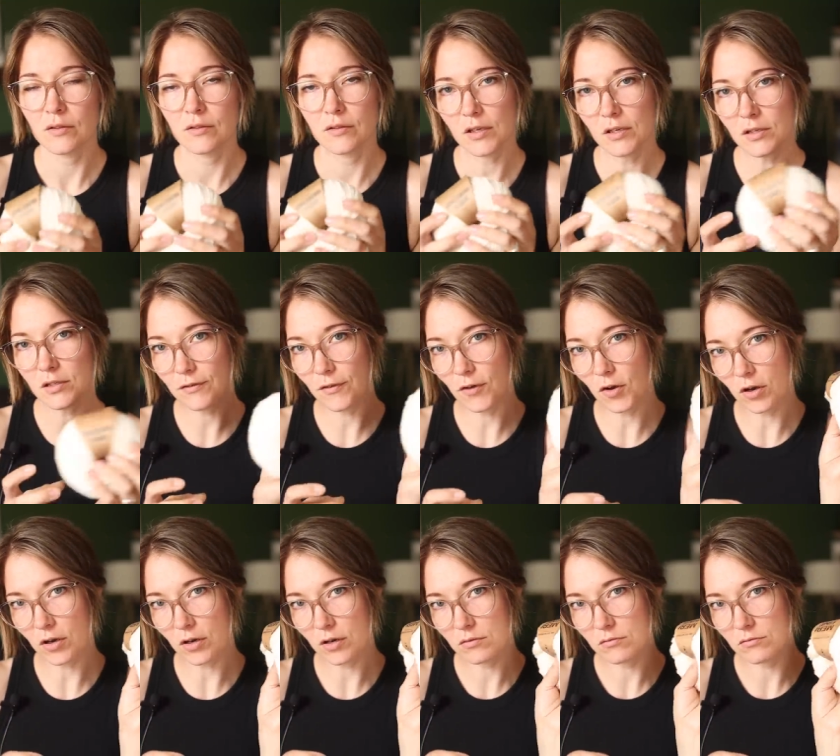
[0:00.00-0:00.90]
Thus
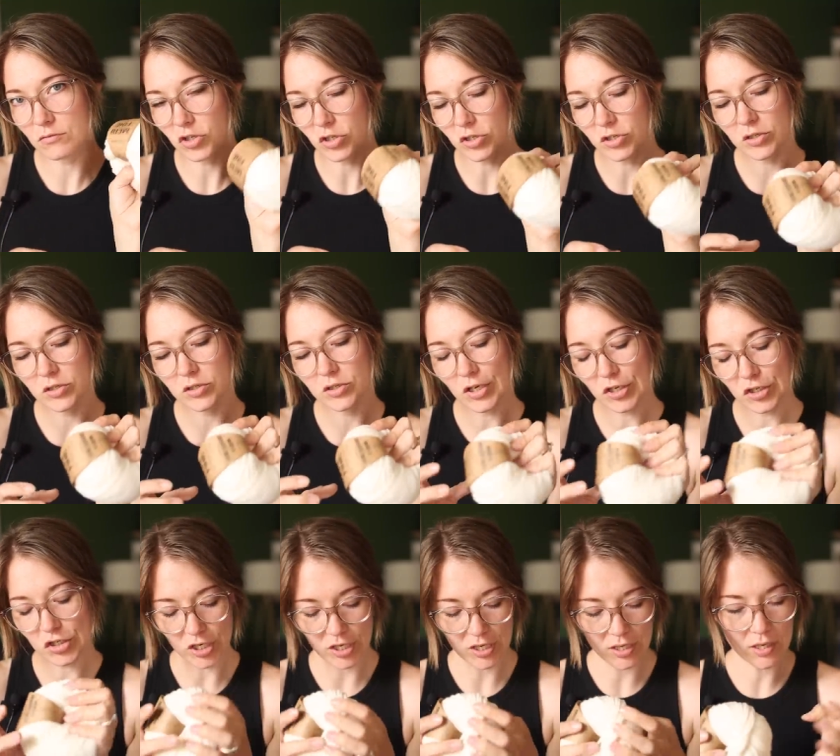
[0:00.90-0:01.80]
far, just
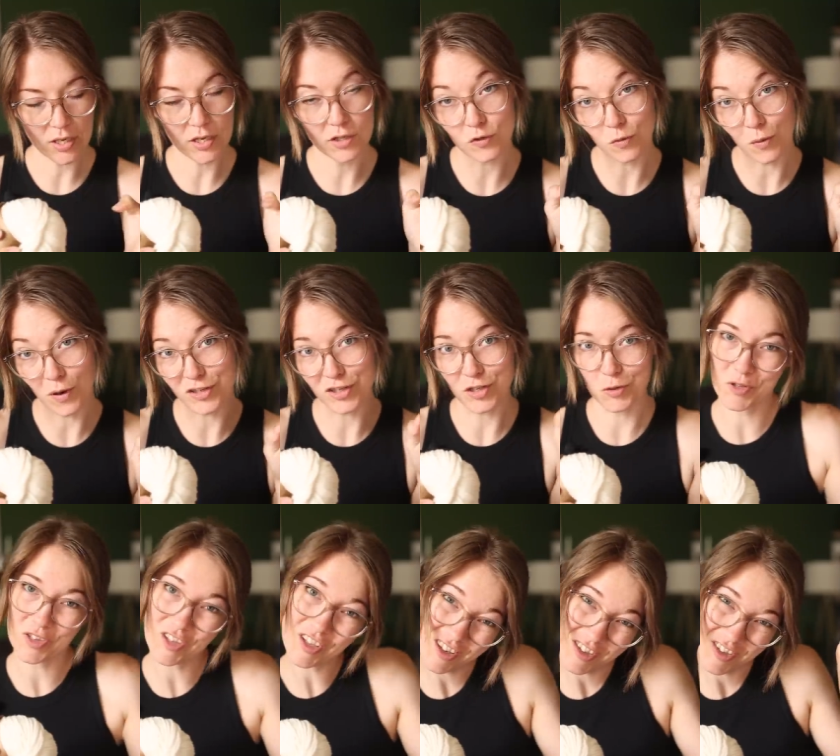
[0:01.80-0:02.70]
touching it and swatching
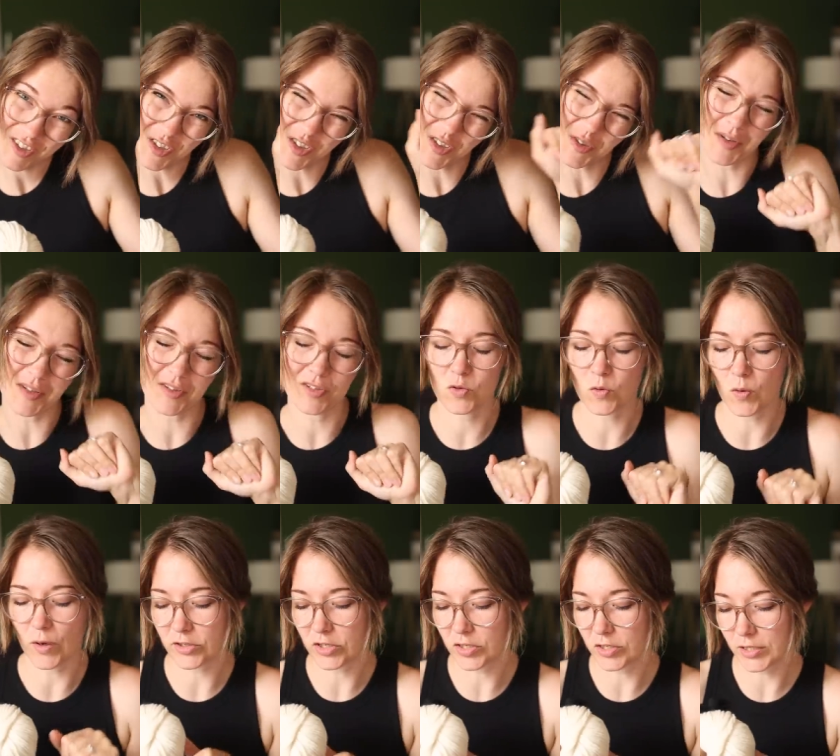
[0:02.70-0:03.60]
with it, show you the
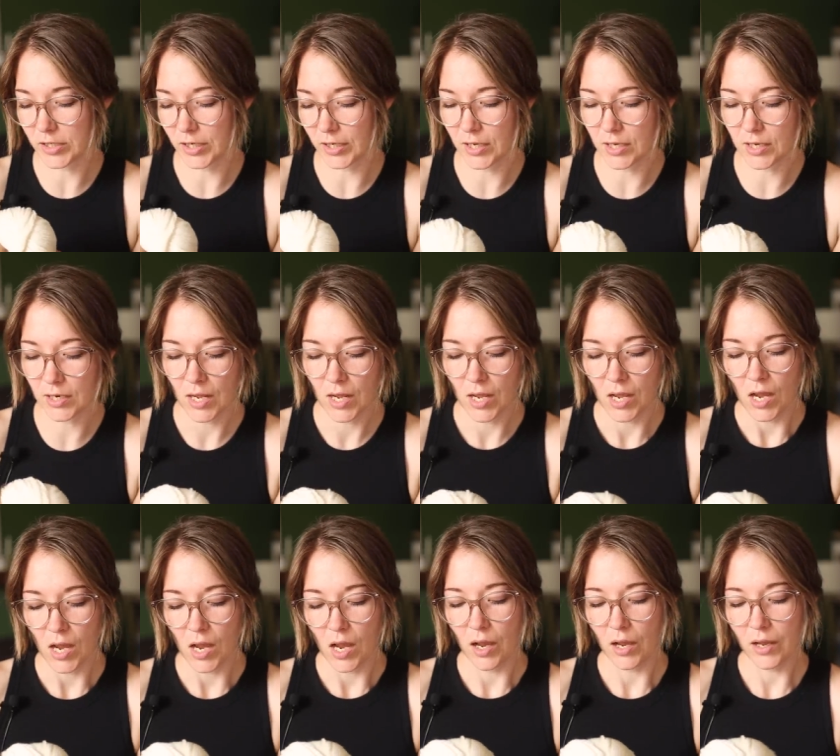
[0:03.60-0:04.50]
swatch in a second,
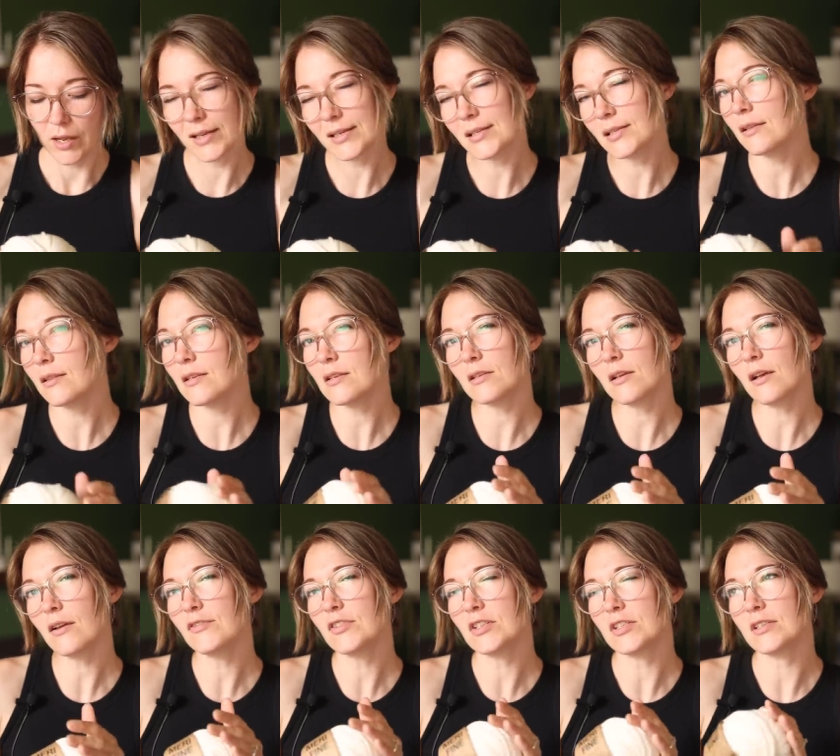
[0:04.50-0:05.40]
it's not the
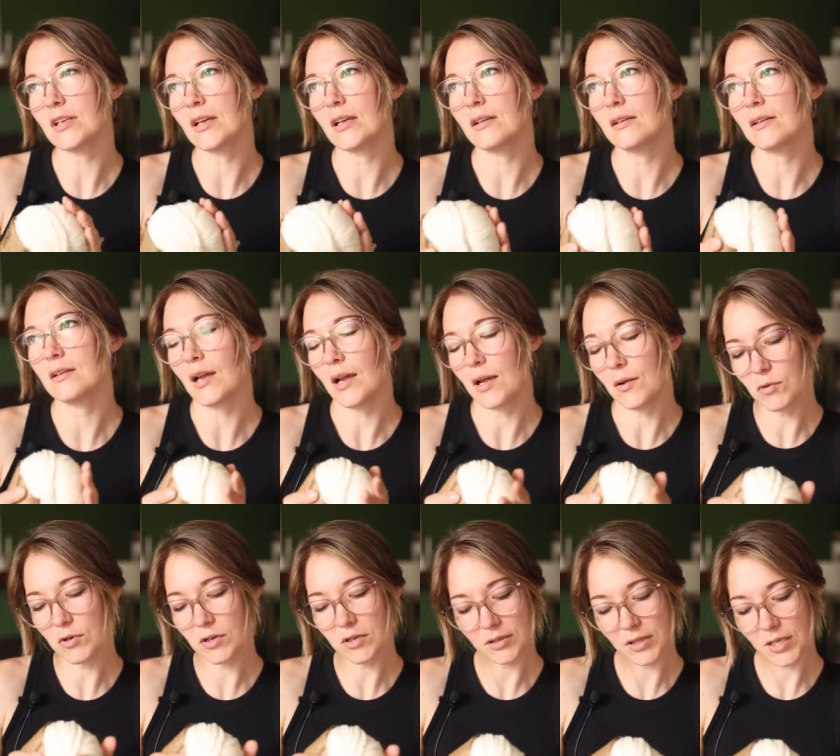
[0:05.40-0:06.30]
softest thing. I
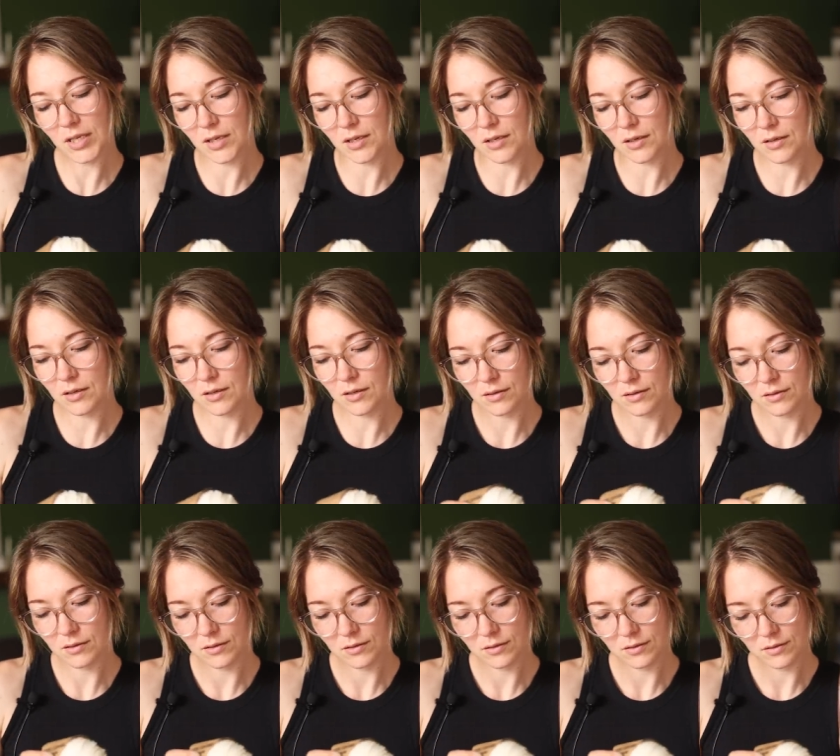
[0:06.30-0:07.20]
wouldn't think,
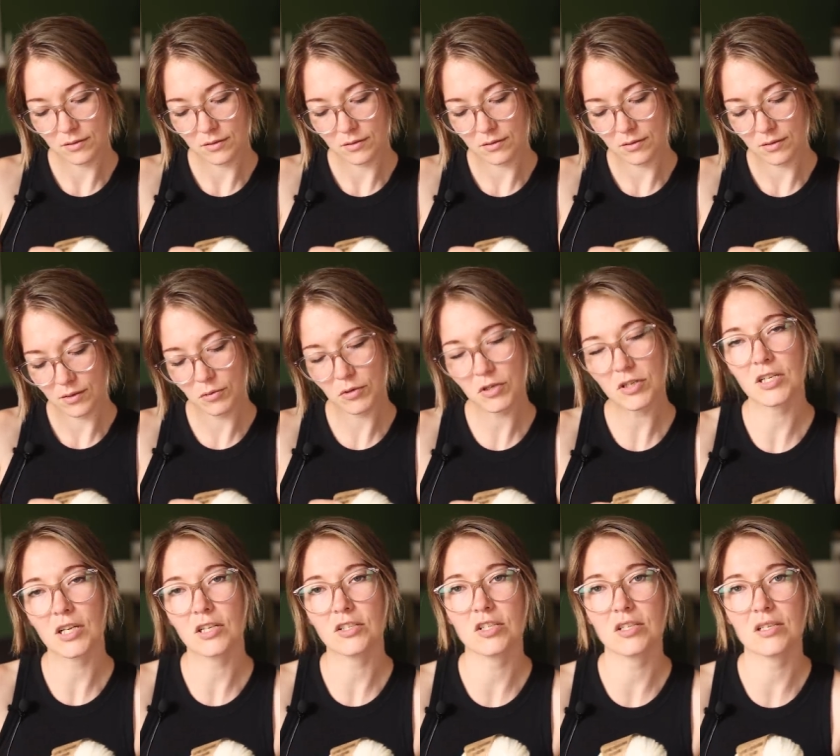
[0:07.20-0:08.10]
I
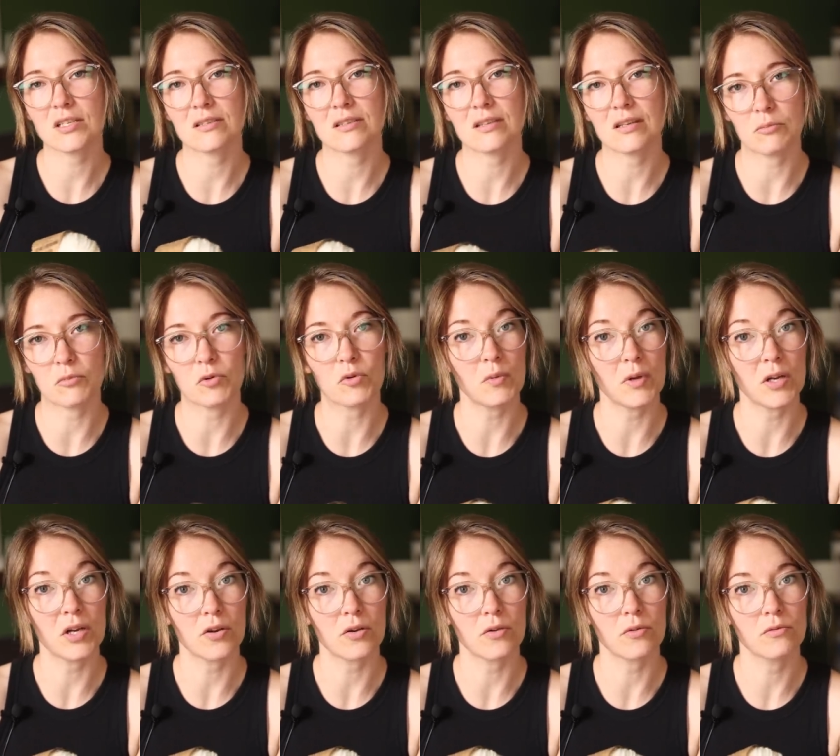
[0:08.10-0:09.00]
wouldn't touch this and thing
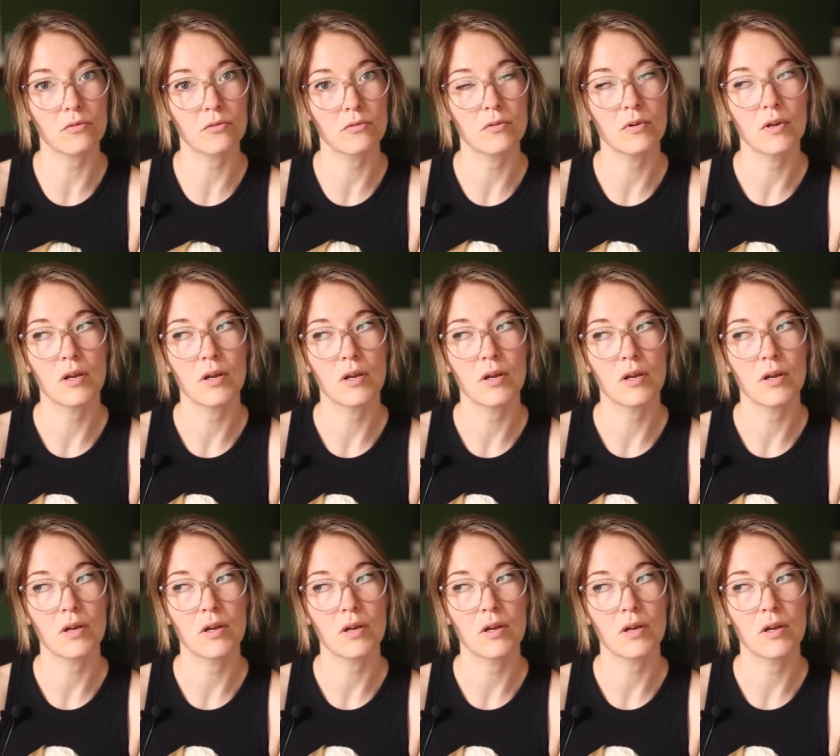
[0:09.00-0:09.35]
merino.